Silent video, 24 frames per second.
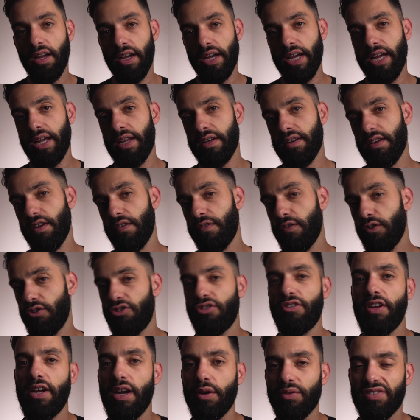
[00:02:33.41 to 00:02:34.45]
And if you're
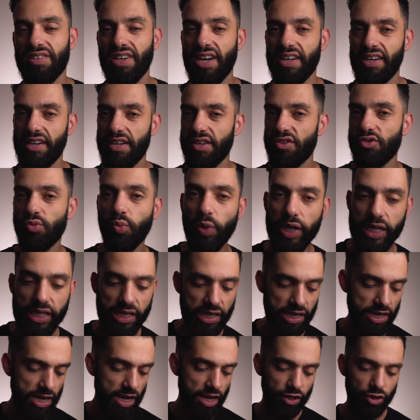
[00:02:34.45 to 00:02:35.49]
shooting outside and it's
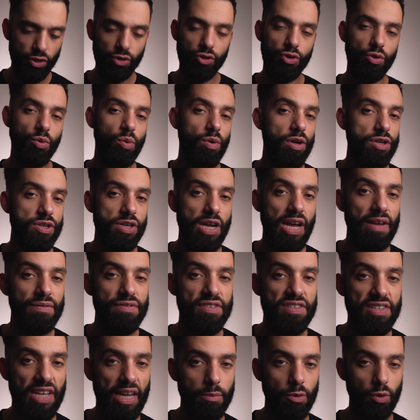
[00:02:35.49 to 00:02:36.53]
windy, you do want to have
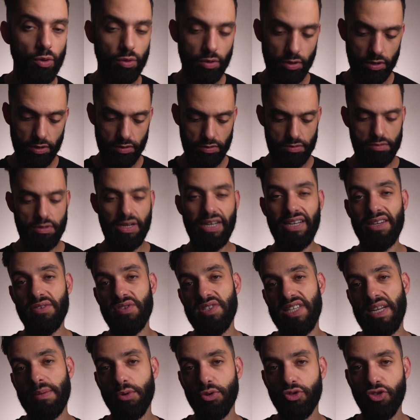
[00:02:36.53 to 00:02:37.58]
stable, like a
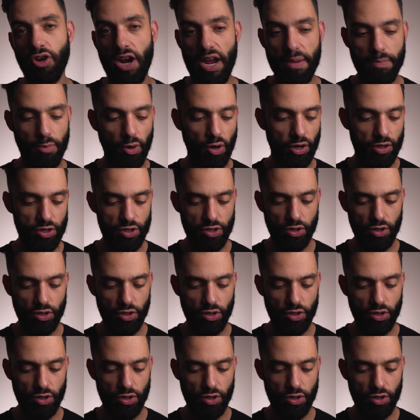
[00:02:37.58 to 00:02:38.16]
stable tripod.